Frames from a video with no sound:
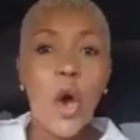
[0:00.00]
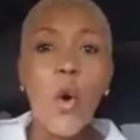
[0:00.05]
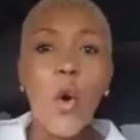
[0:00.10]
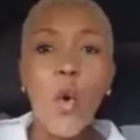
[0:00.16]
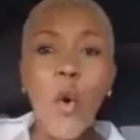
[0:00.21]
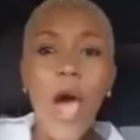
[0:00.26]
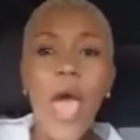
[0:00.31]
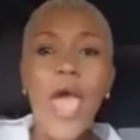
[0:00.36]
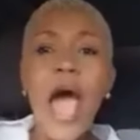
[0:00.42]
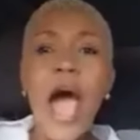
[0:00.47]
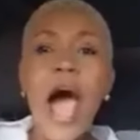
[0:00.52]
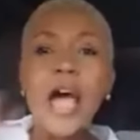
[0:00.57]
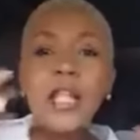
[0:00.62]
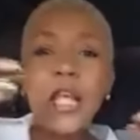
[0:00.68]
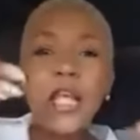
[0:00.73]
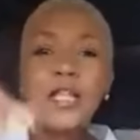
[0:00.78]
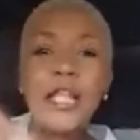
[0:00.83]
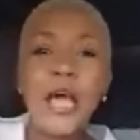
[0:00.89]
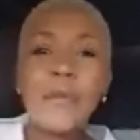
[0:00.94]
Why
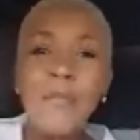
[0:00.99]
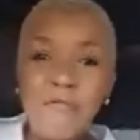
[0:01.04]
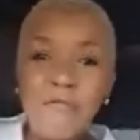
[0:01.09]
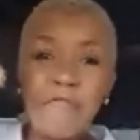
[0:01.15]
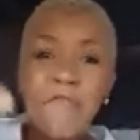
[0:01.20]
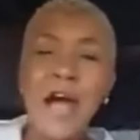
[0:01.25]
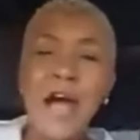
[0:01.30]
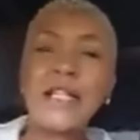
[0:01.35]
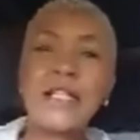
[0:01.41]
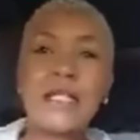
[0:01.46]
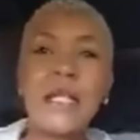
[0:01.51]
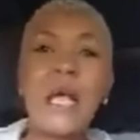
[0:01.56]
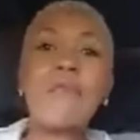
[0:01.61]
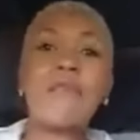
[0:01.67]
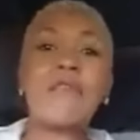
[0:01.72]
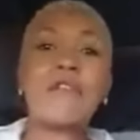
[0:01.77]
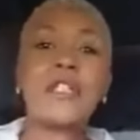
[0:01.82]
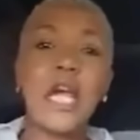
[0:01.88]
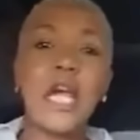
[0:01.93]
are you take my fans
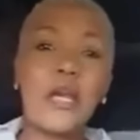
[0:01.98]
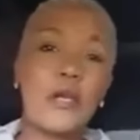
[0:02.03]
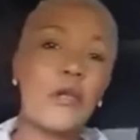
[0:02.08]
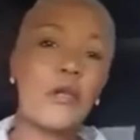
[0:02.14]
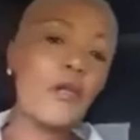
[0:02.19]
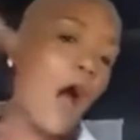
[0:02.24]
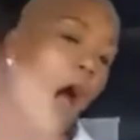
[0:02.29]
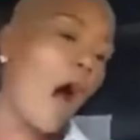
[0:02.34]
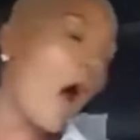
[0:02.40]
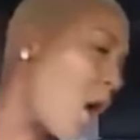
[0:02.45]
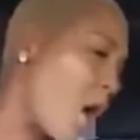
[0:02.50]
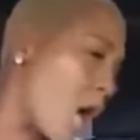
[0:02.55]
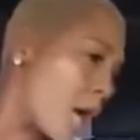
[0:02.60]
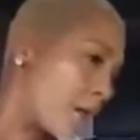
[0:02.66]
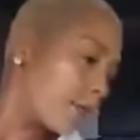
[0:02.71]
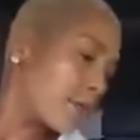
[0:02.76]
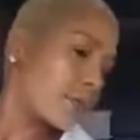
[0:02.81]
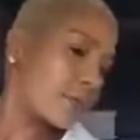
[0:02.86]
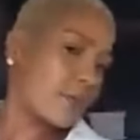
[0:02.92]
them? They say,
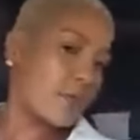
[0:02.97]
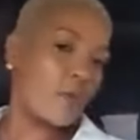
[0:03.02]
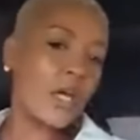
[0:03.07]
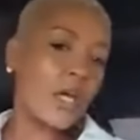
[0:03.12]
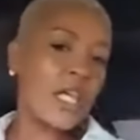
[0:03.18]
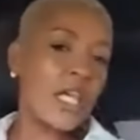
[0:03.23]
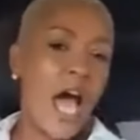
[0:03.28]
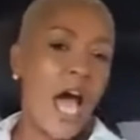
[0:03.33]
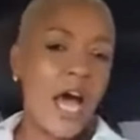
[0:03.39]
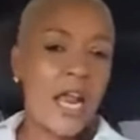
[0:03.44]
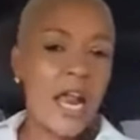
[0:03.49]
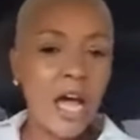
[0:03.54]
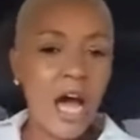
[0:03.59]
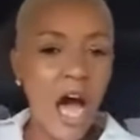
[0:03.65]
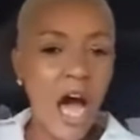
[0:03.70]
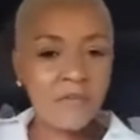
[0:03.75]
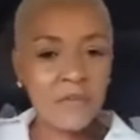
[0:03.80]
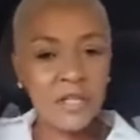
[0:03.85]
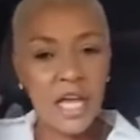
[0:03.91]
no! No, can't
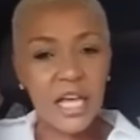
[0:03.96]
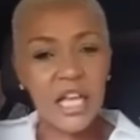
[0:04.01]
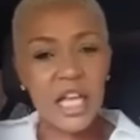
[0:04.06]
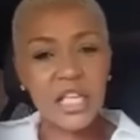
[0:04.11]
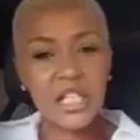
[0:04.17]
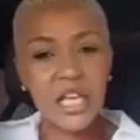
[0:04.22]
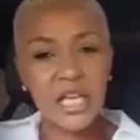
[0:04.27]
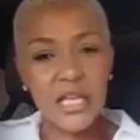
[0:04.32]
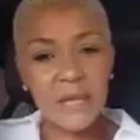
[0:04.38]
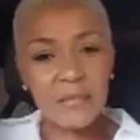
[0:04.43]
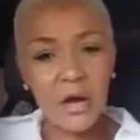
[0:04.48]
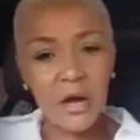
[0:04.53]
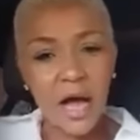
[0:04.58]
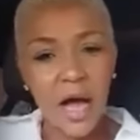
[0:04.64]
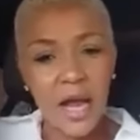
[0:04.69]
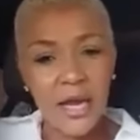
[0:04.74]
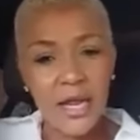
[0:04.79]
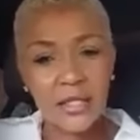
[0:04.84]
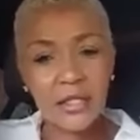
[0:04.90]
lock off that angel, you know,
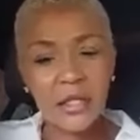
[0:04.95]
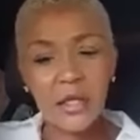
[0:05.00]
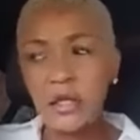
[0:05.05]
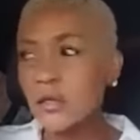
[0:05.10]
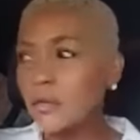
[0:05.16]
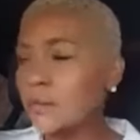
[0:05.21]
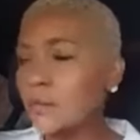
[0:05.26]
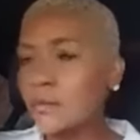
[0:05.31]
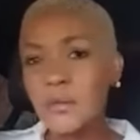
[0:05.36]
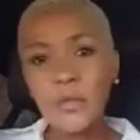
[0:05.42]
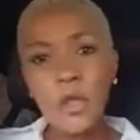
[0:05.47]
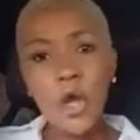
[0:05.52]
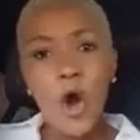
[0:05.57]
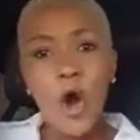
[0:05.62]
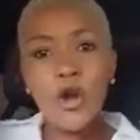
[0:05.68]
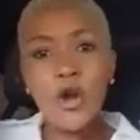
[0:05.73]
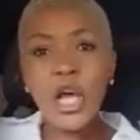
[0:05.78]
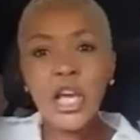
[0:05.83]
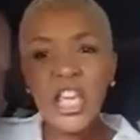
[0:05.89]
call it.
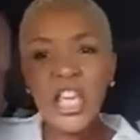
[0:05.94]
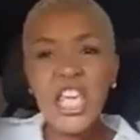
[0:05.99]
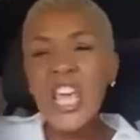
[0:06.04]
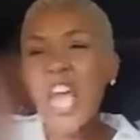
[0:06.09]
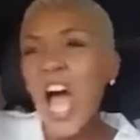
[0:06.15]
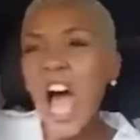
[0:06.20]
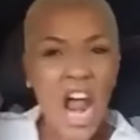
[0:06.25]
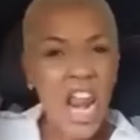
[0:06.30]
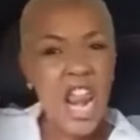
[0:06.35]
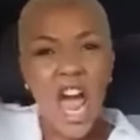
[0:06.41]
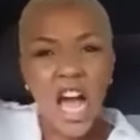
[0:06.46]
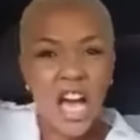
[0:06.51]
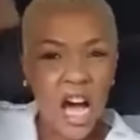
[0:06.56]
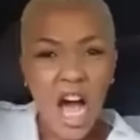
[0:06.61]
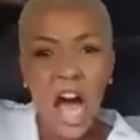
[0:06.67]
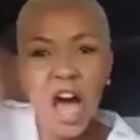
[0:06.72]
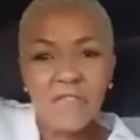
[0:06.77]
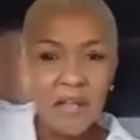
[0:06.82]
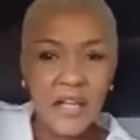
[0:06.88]
Oh, you can't
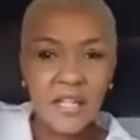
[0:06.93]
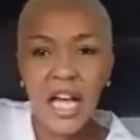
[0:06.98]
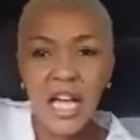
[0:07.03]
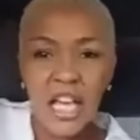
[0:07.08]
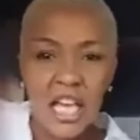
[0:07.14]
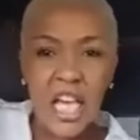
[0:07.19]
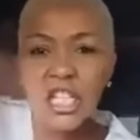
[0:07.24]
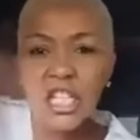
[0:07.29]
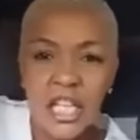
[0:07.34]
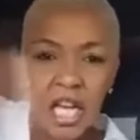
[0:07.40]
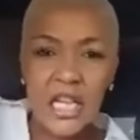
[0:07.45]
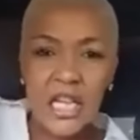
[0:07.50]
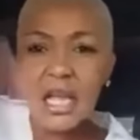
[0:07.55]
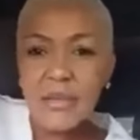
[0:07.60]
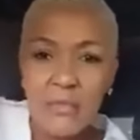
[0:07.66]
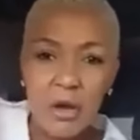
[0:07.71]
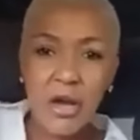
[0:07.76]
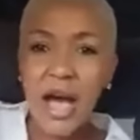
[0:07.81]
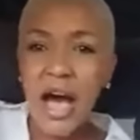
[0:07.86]
lock off that
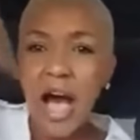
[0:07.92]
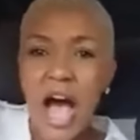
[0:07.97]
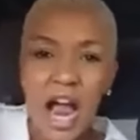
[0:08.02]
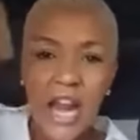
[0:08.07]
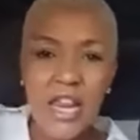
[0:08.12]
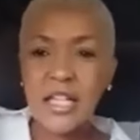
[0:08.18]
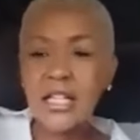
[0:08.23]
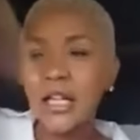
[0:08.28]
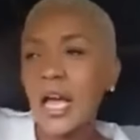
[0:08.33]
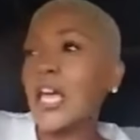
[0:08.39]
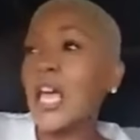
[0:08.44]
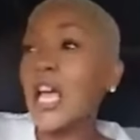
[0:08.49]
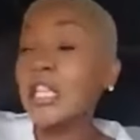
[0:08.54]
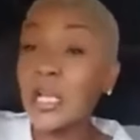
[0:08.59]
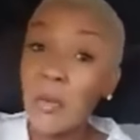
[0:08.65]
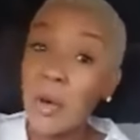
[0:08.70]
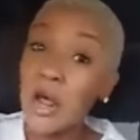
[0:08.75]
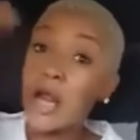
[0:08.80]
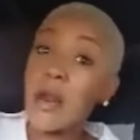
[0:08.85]
angel, you know, call it. That
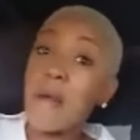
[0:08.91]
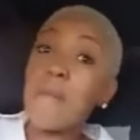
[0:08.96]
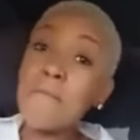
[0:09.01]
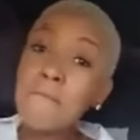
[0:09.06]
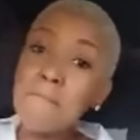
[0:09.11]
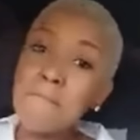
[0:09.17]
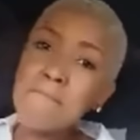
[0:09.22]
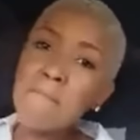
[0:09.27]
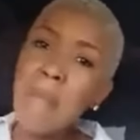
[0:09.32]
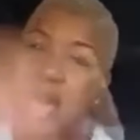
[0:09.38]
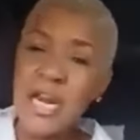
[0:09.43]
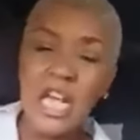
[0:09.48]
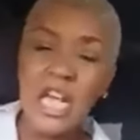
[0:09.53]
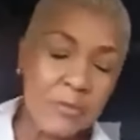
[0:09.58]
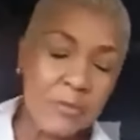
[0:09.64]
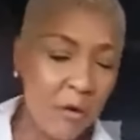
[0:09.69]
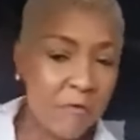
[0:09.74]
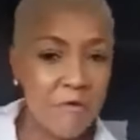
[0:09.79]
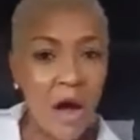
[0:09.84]
angel, one of the
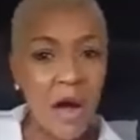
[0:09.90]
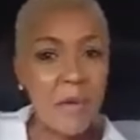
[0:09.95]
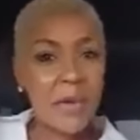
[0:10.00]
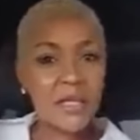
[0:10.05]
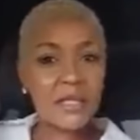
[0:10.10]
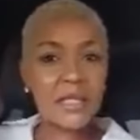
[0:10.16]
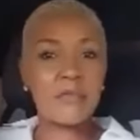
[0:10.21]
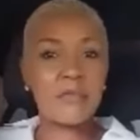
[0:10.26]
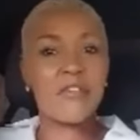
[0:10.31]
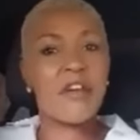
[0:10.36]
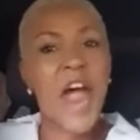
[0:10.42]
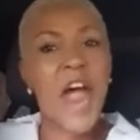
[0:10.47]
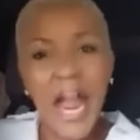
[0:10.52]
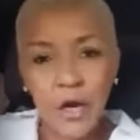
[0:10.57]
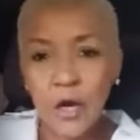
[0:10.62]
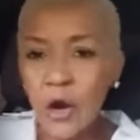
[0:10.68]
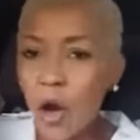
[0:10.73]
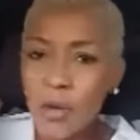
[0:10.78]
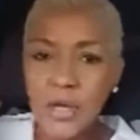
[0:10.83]
baddest performers them
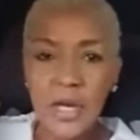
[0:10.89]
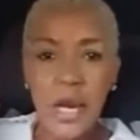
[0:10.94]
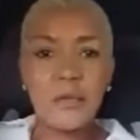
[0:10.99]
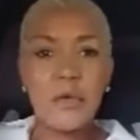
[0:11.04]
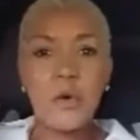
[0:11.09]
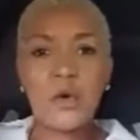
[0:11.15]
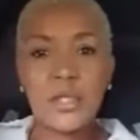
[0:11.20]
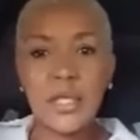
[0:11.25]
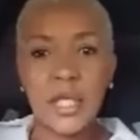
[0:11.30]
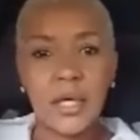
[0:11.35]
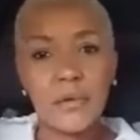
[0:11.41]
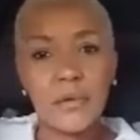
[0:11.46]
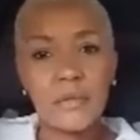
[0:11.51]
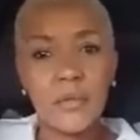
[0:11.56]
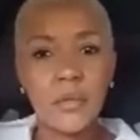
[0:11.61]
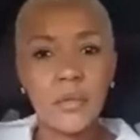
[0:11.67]
right now in the music.